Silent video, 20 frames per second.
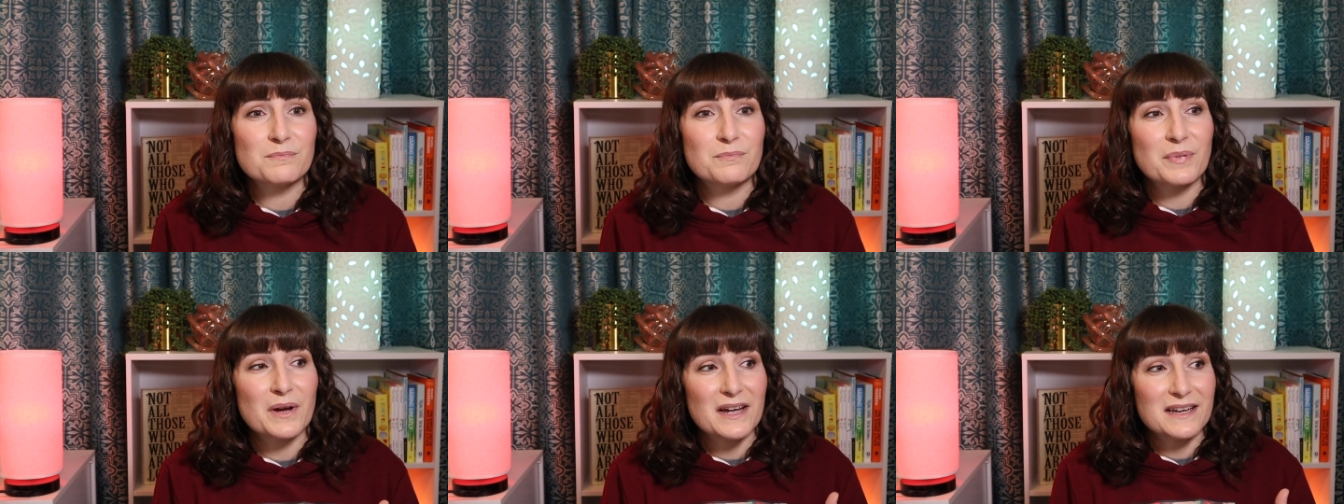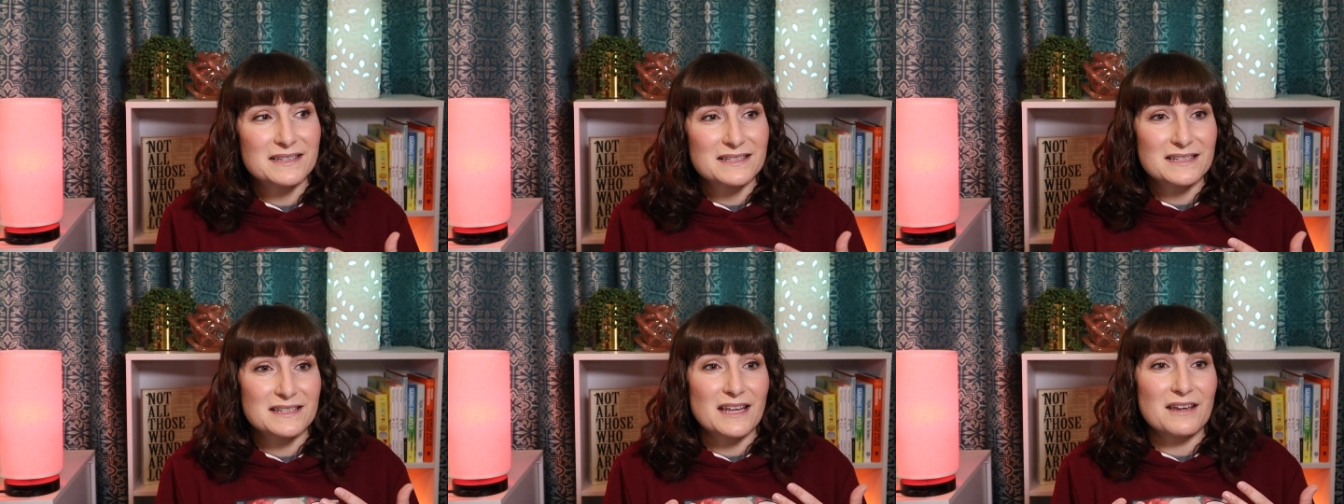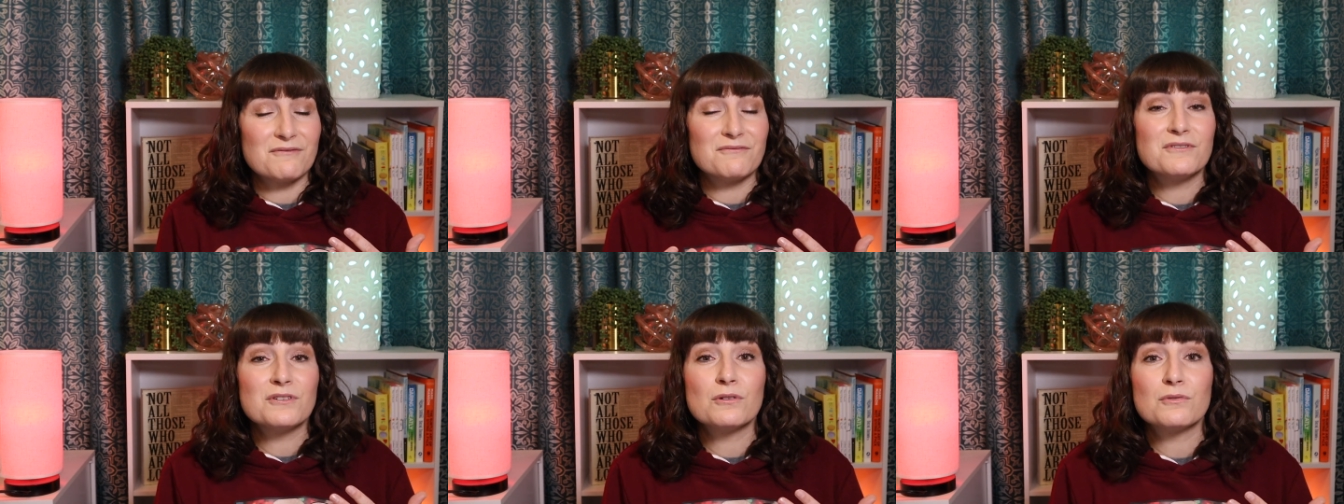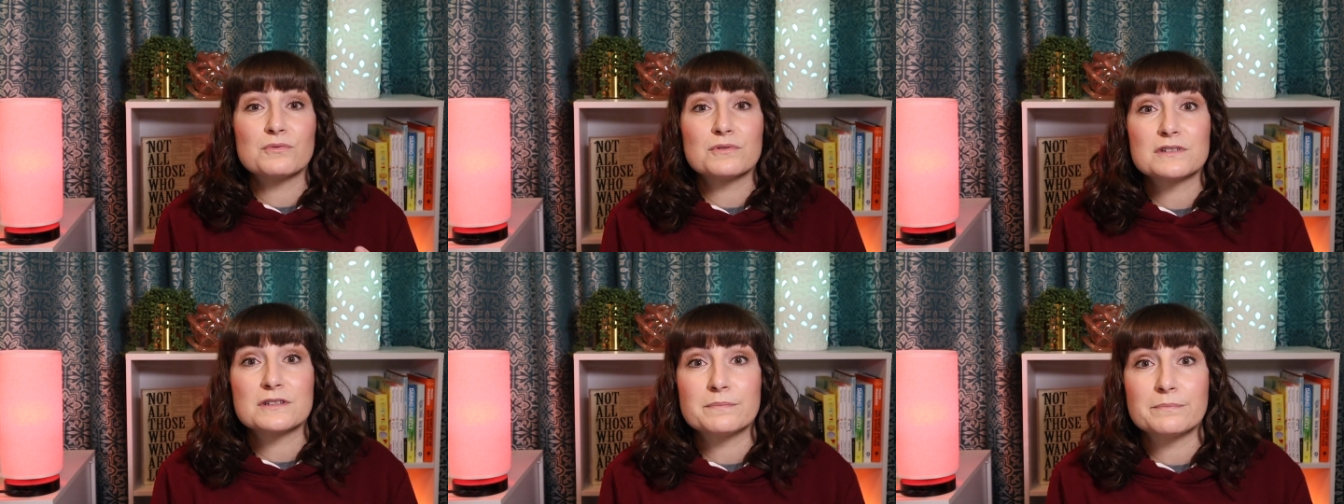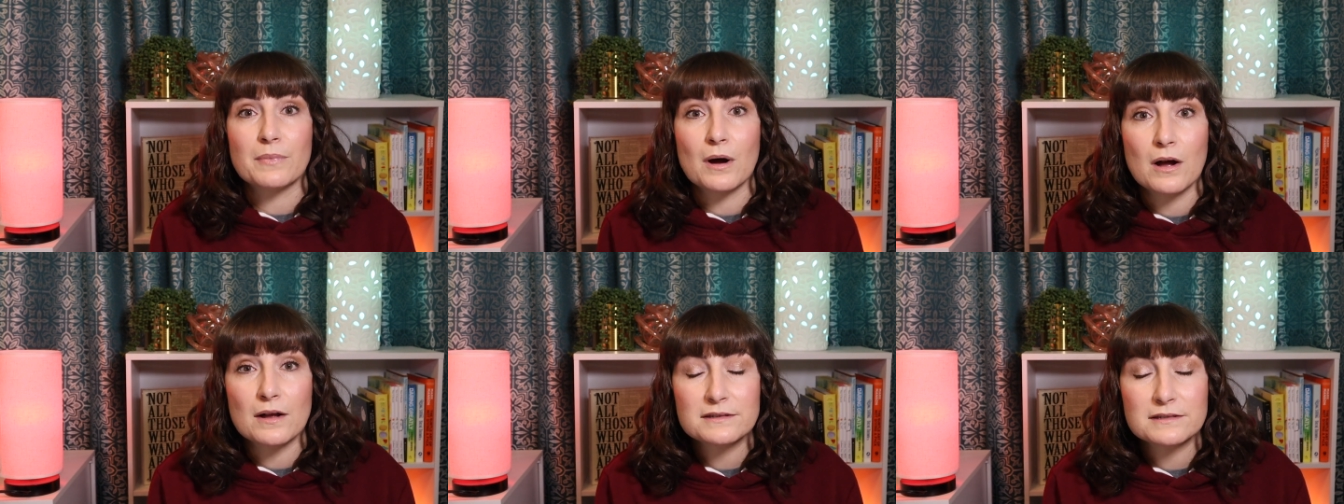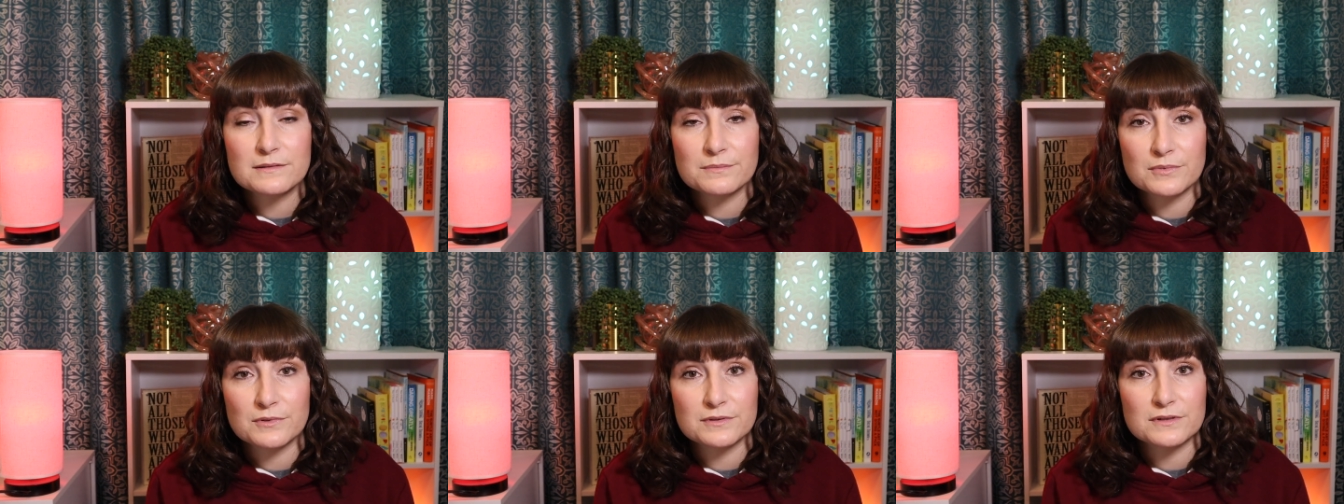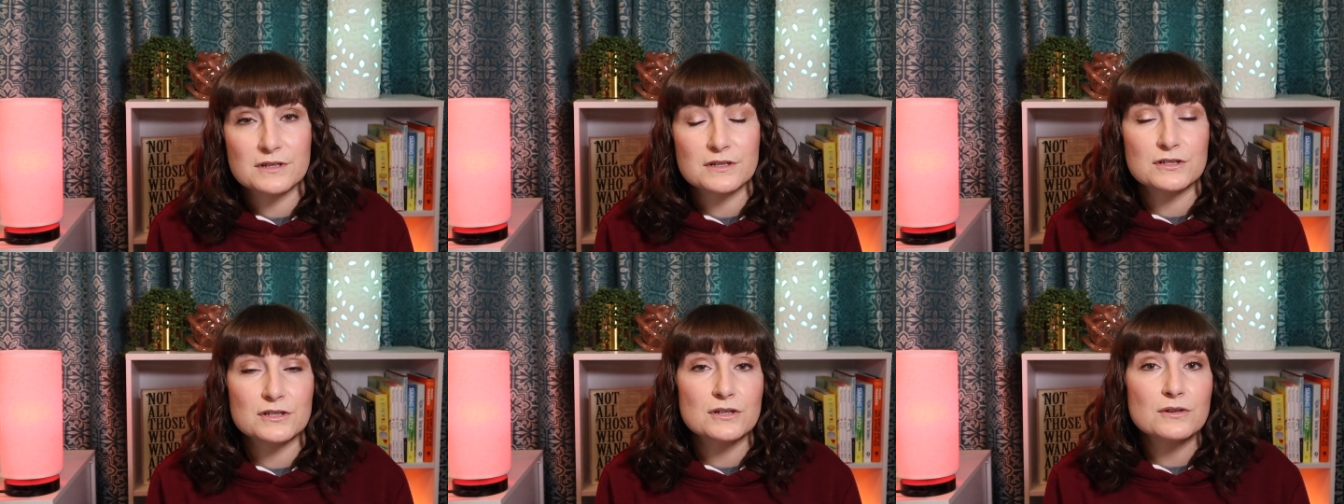but they feel responsible
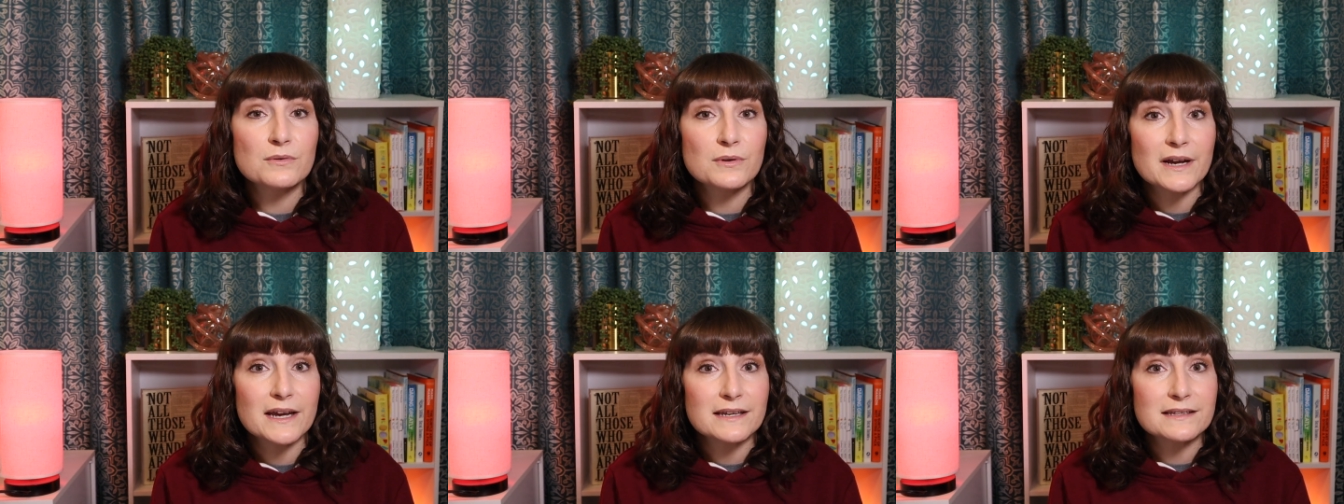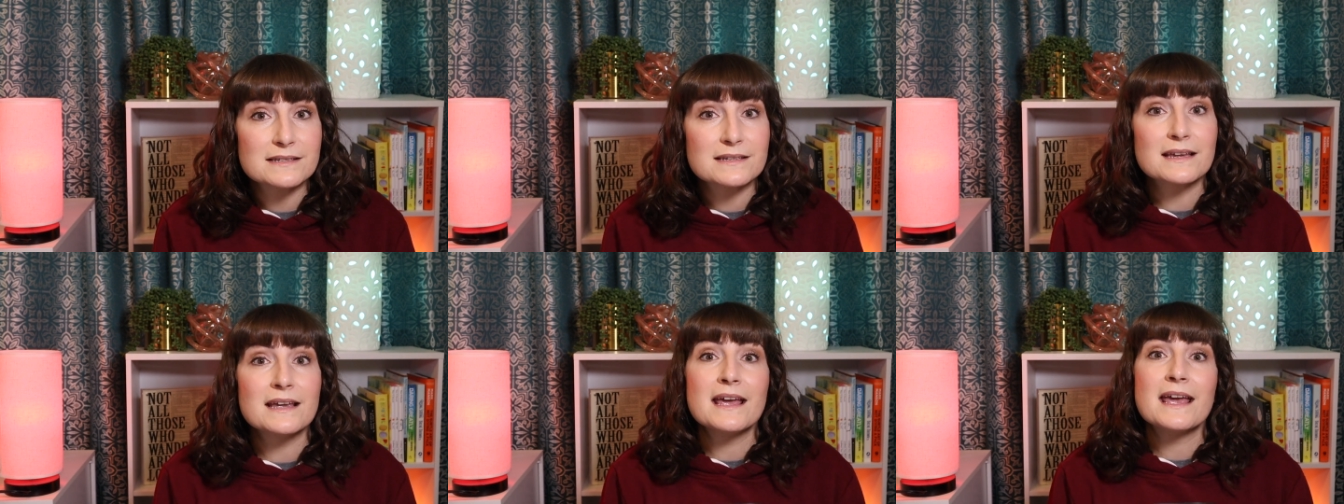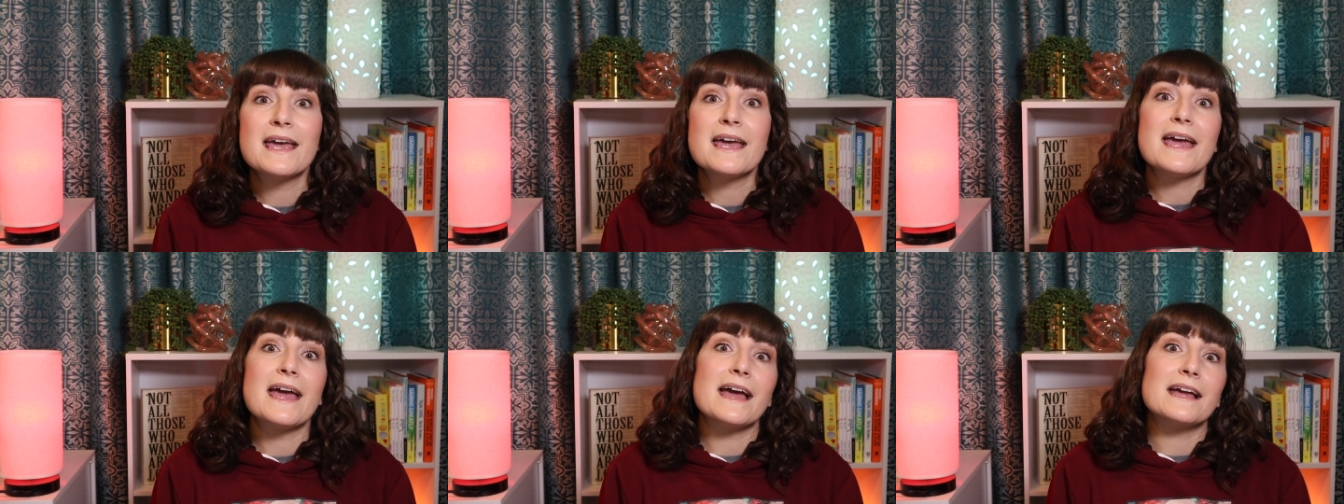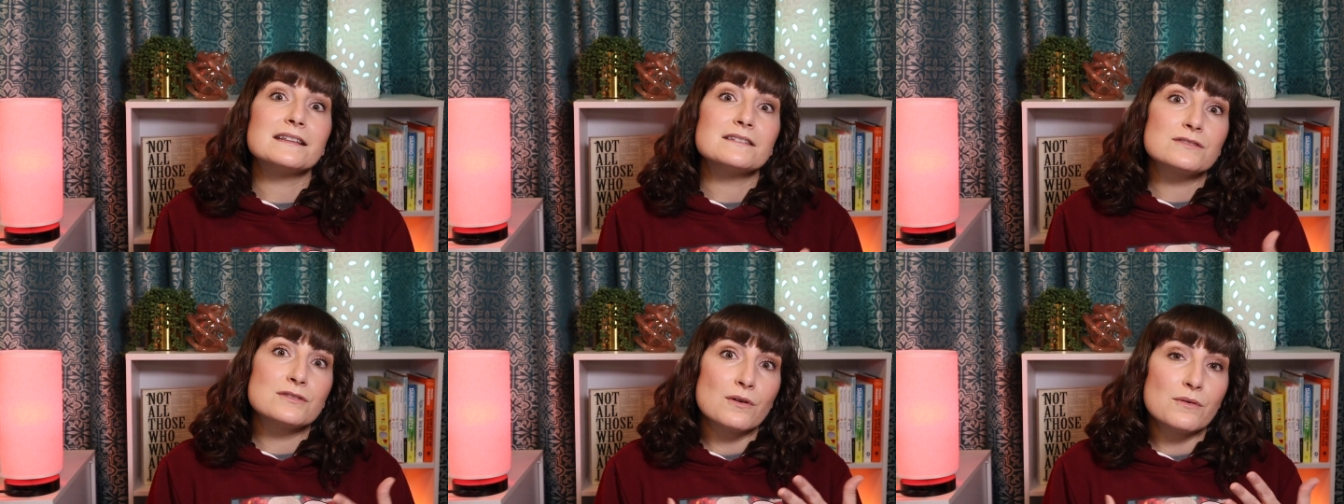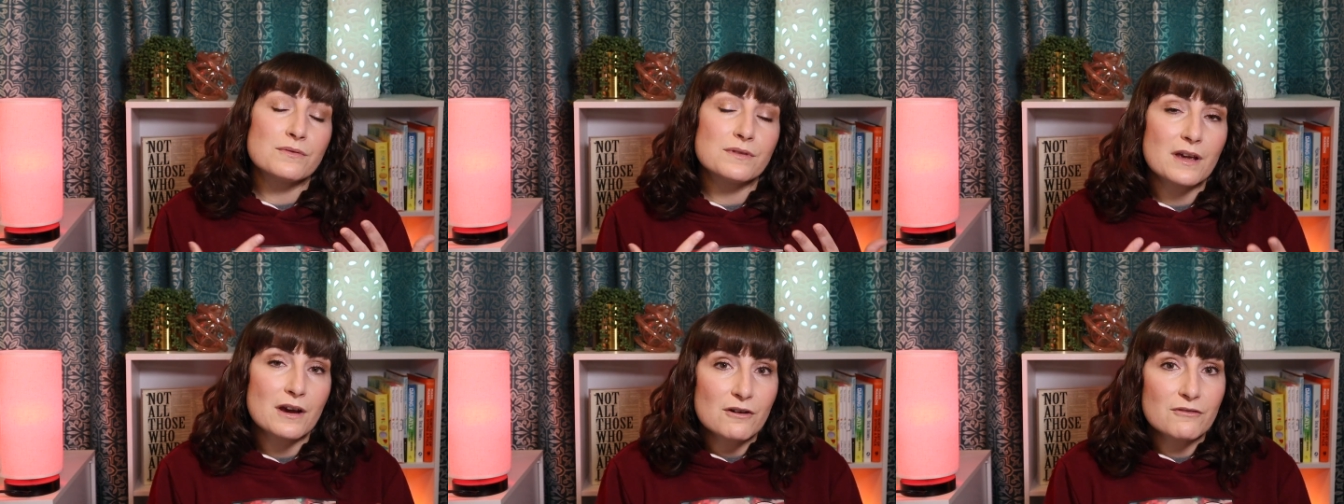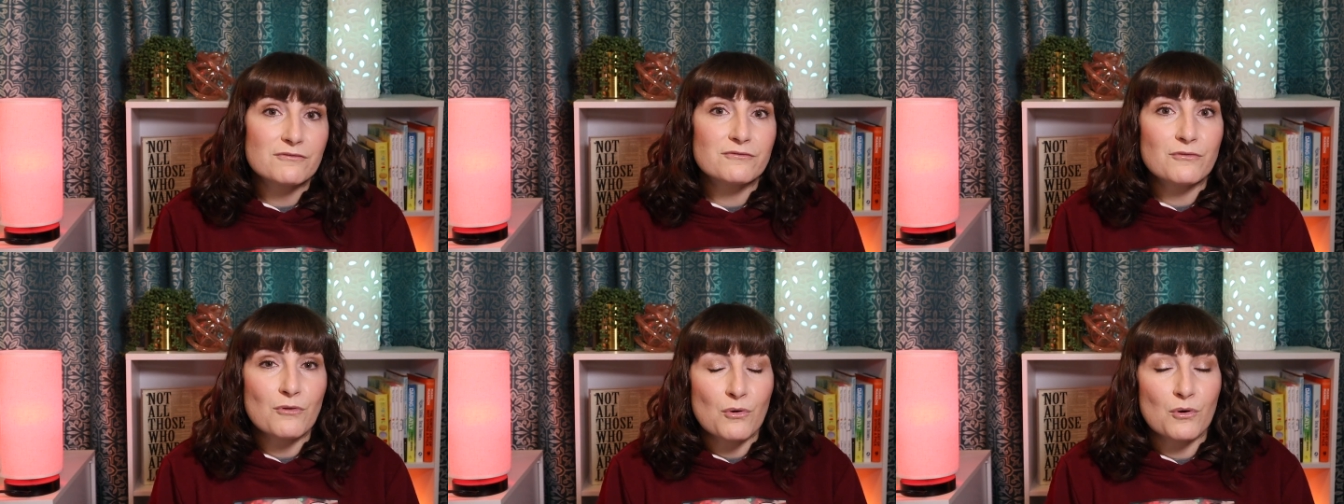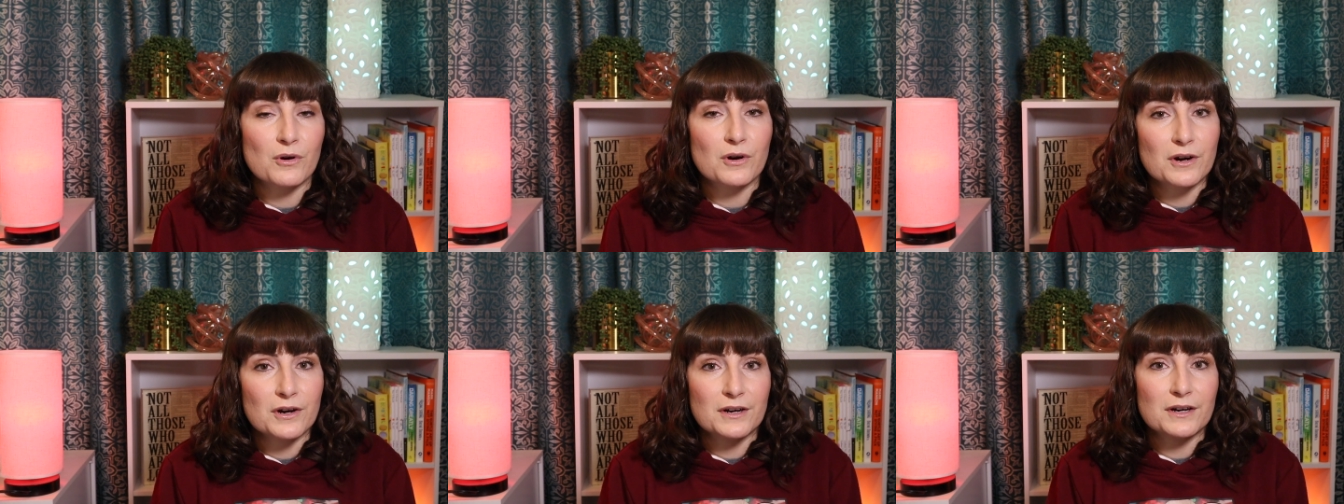to do it. And so
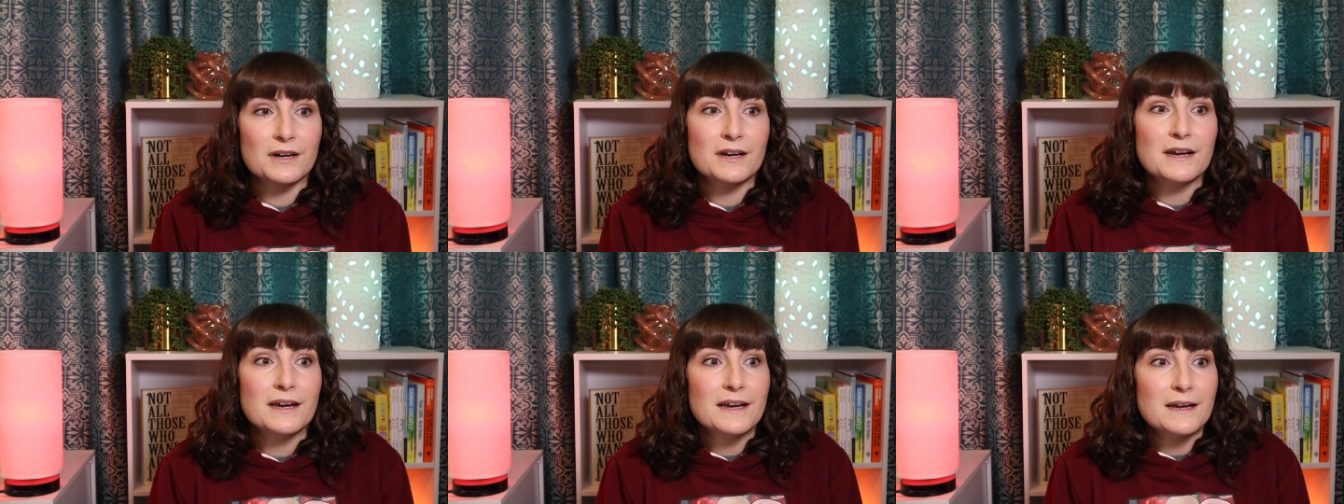therefore